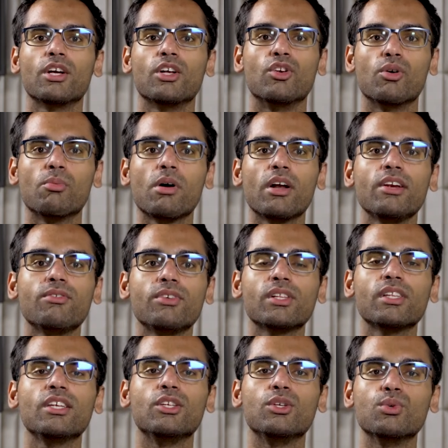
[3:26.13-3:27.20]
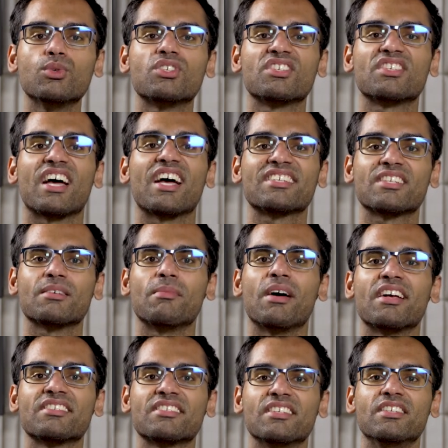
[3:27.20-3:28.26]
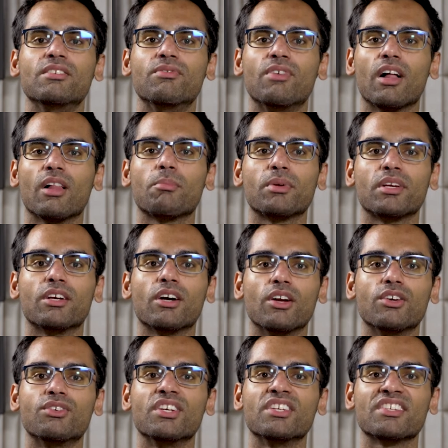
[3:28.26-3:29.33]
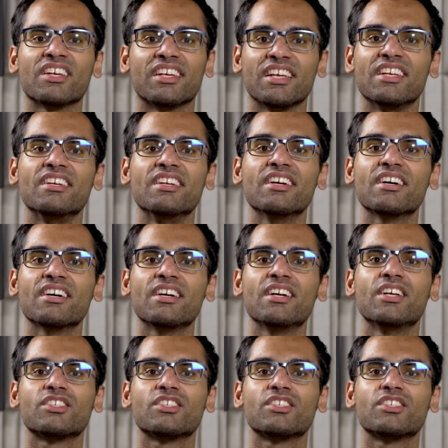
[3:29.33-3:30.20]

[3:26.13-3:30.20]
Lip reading: Nobody really uses SMS in developing countries like India,